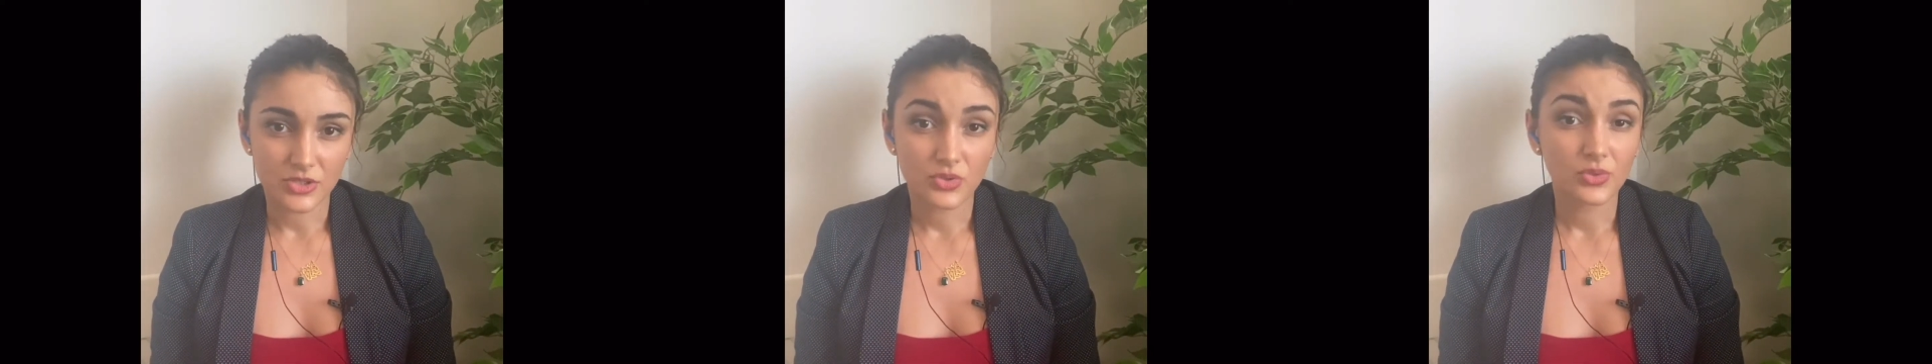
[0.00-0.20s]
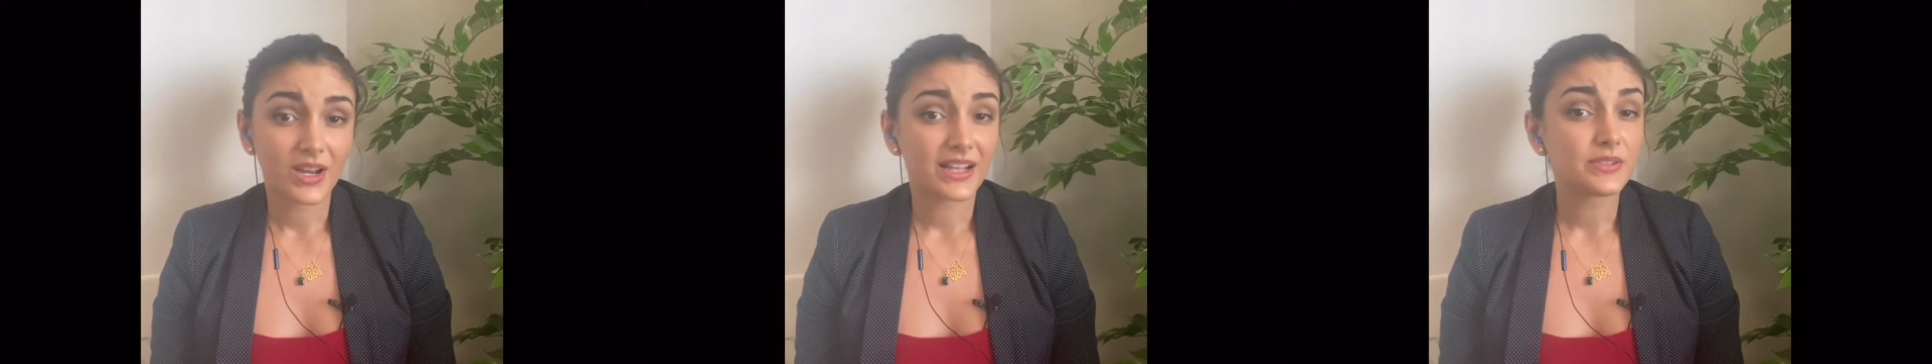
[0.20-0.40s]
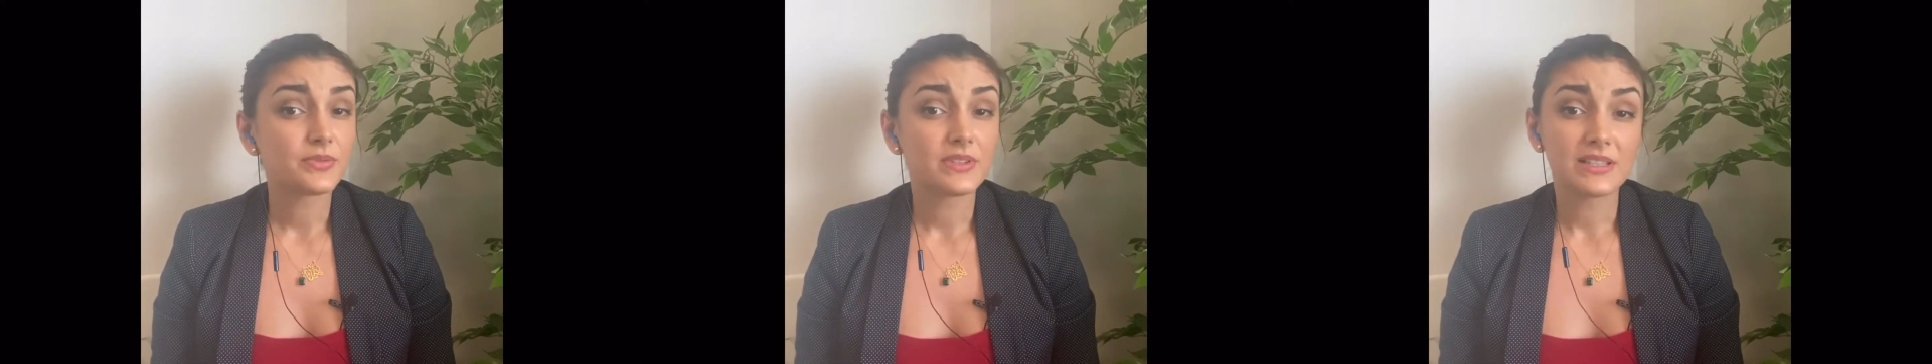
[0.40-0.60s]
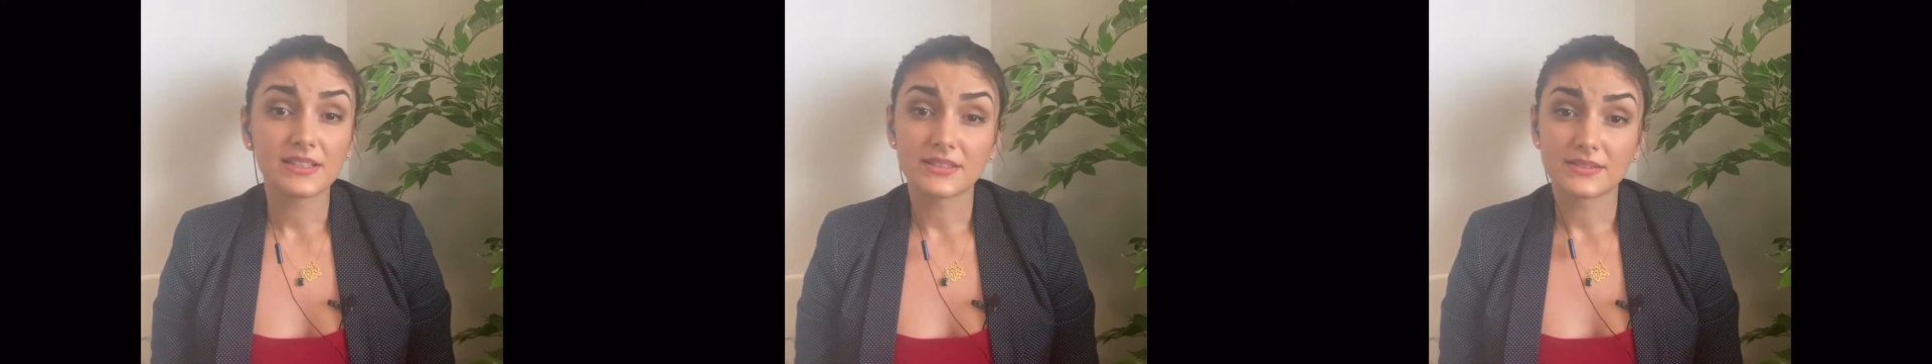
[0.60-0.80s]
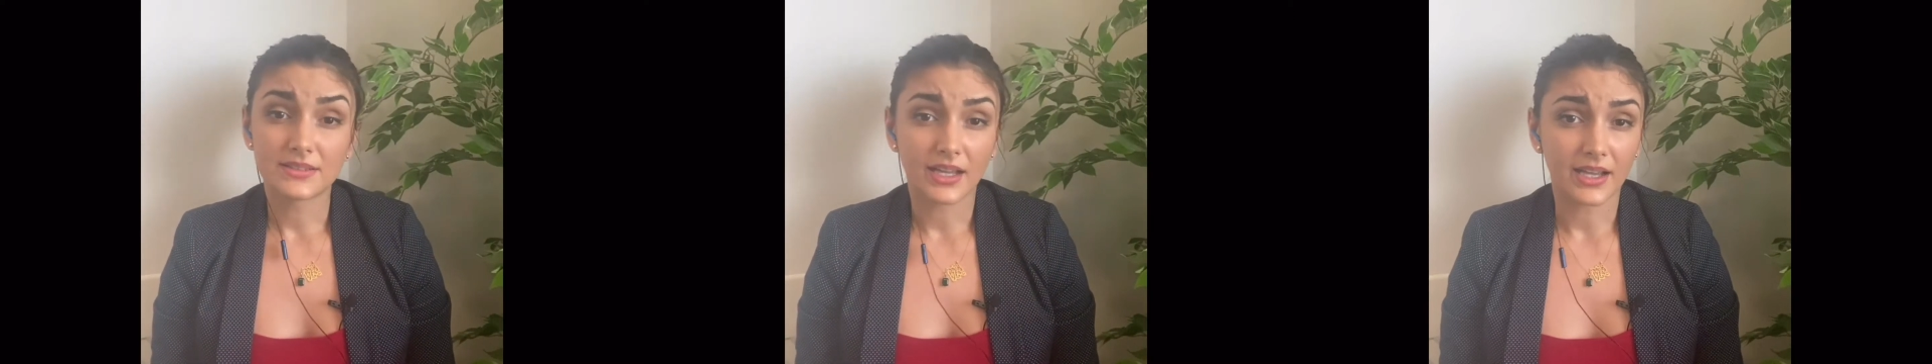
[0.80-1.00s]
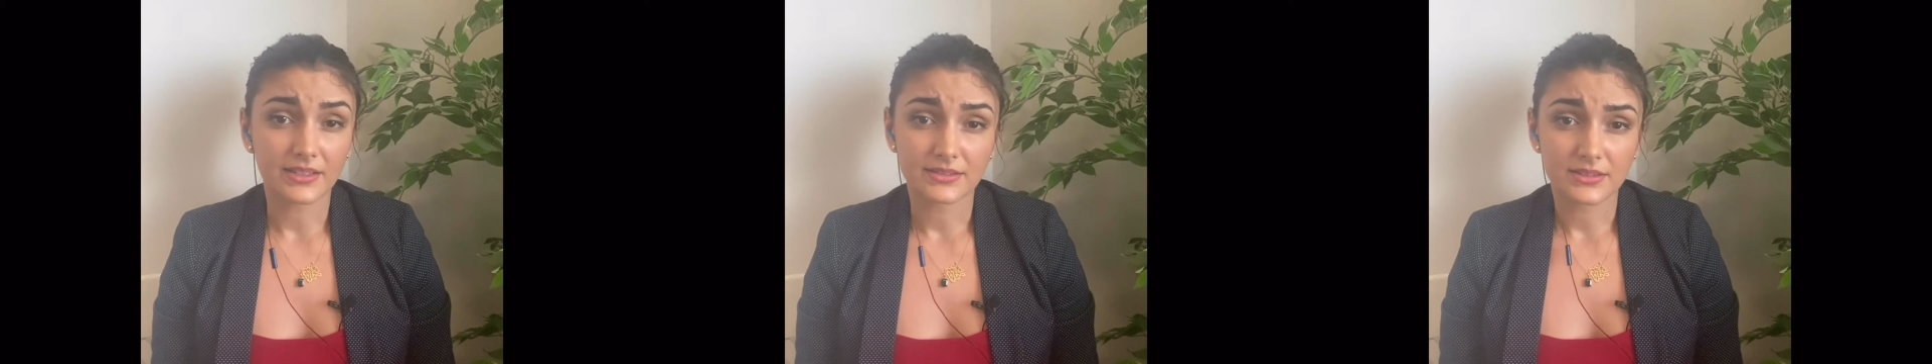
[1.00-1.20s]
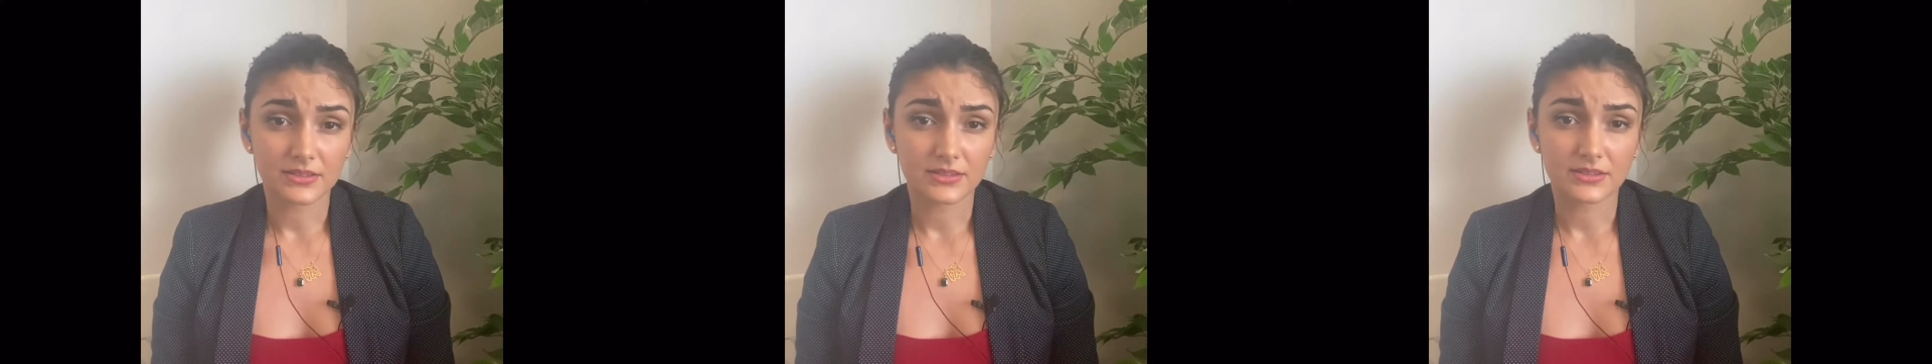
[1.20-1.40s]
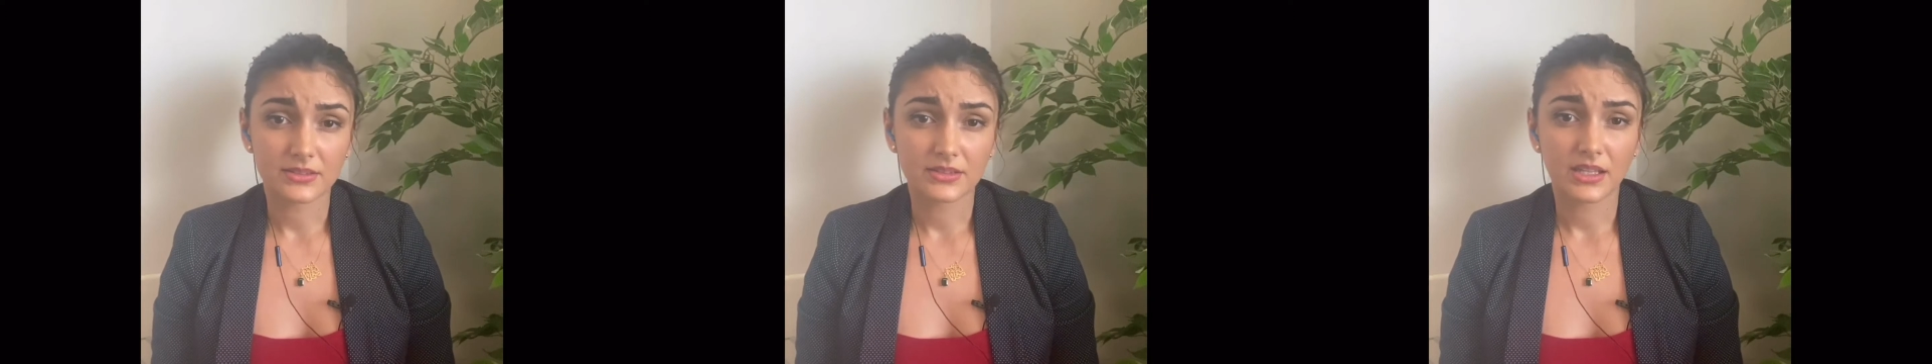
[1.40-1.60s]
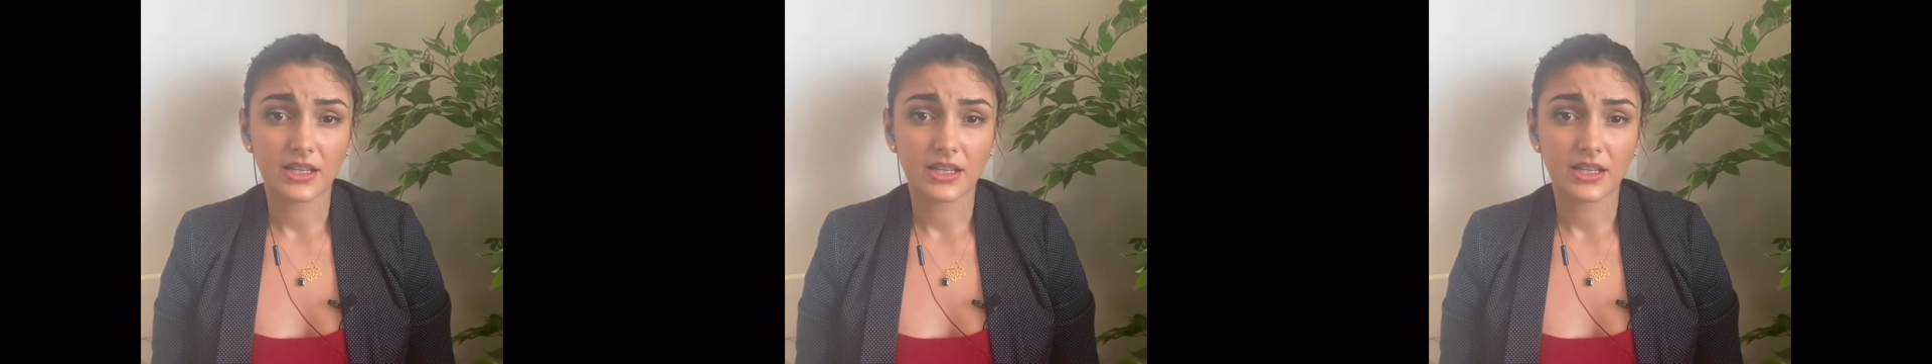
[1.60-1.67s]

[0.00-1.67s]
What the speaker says: do not feel entitled.